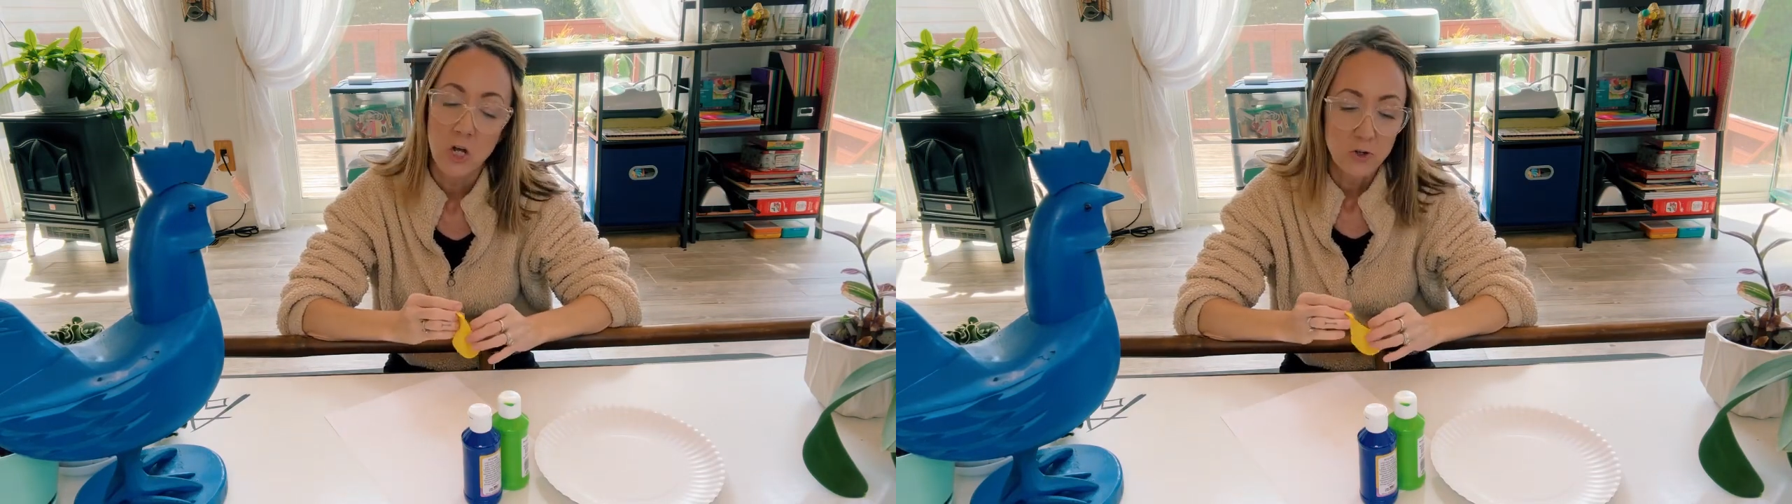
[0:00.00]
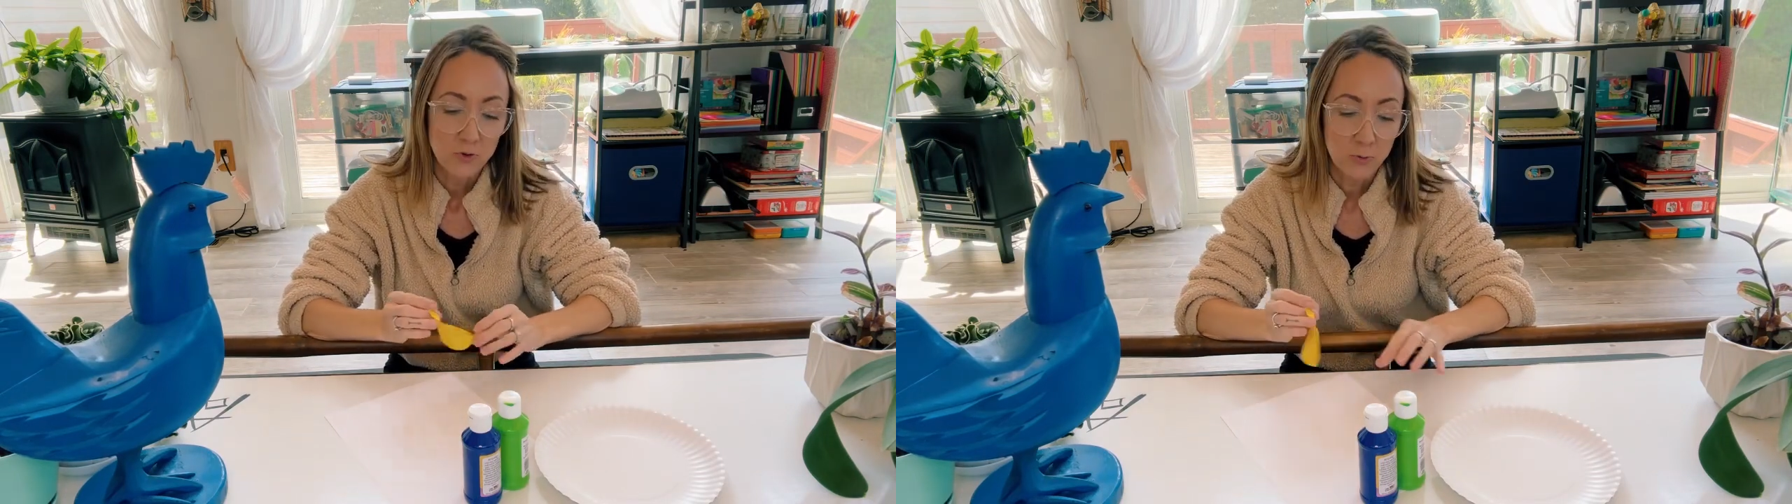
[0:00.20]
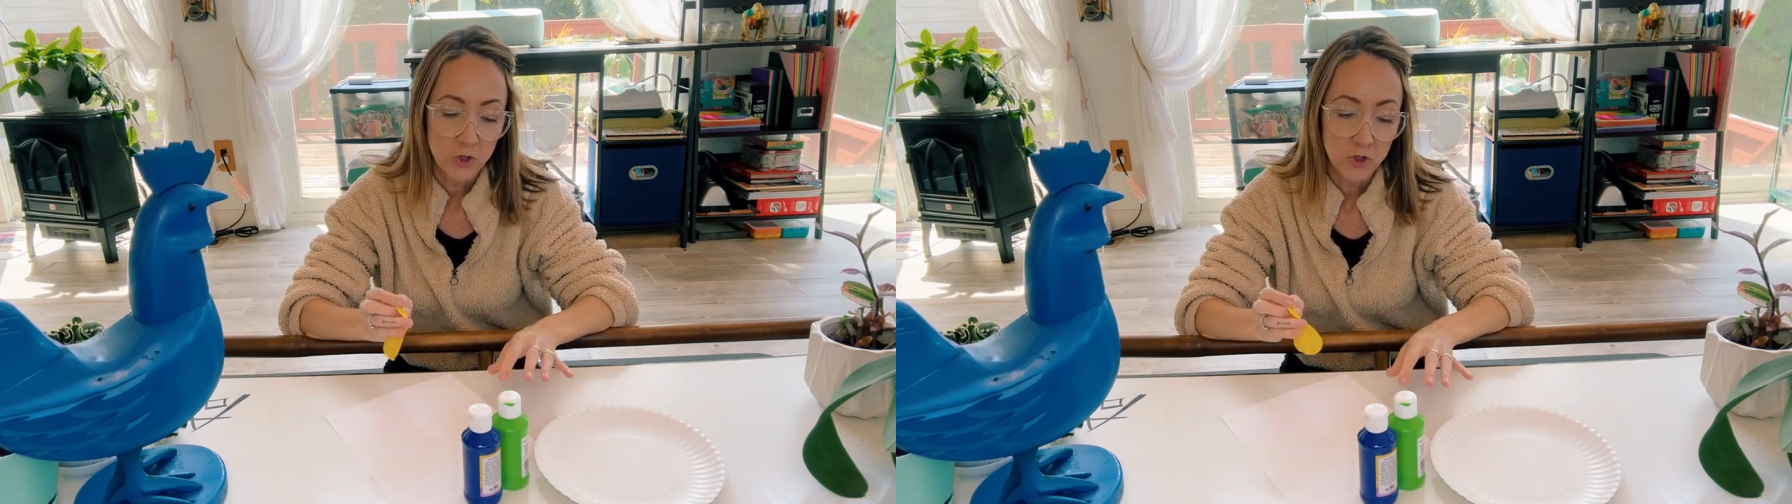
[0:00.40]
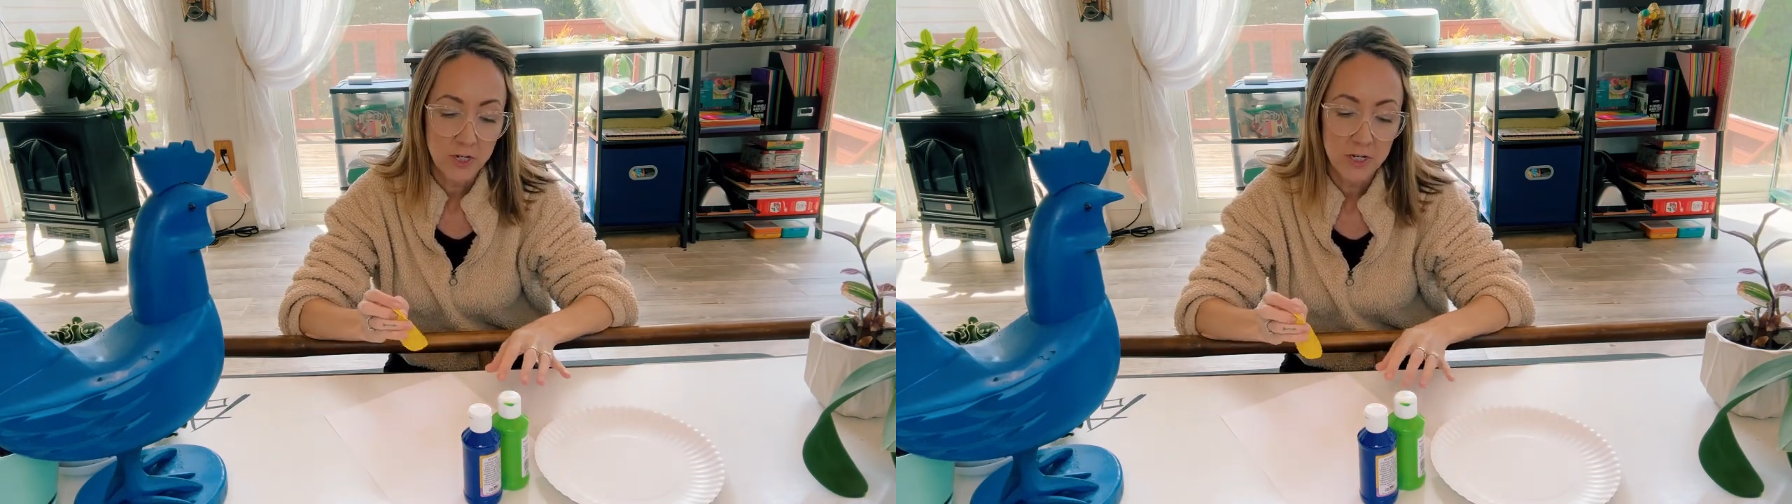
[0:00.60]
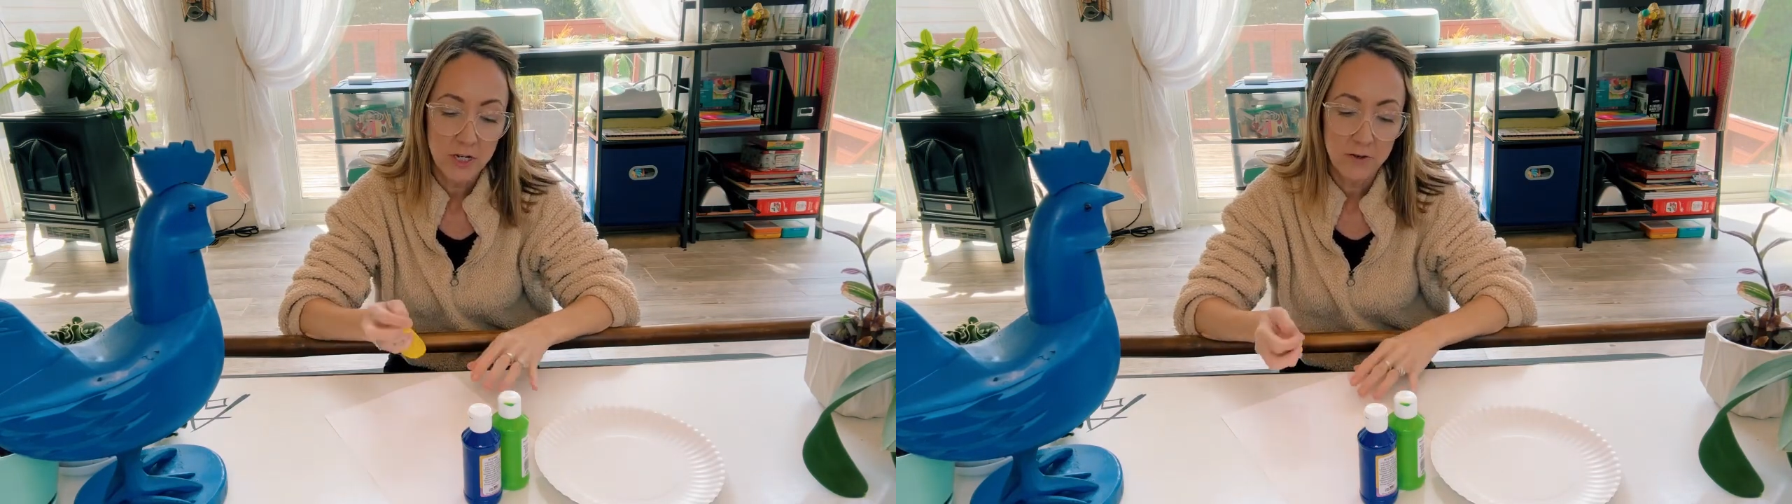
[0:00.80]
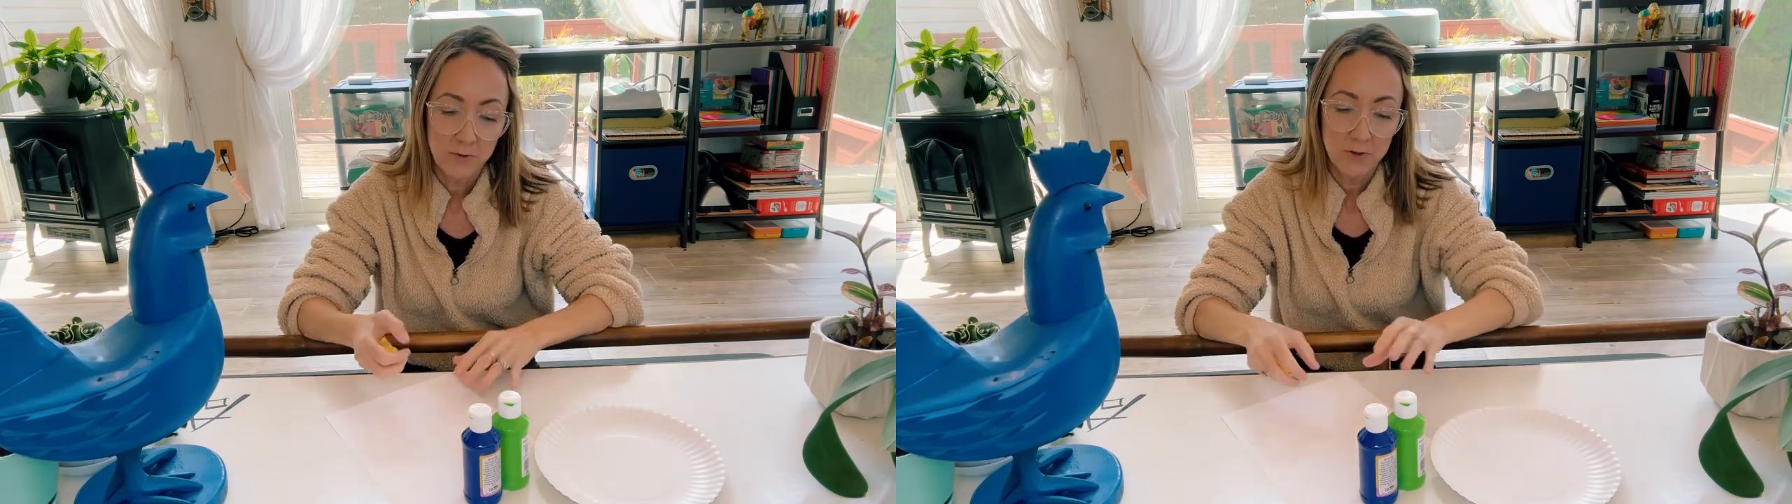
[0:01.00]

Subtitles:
So what you're gonna need for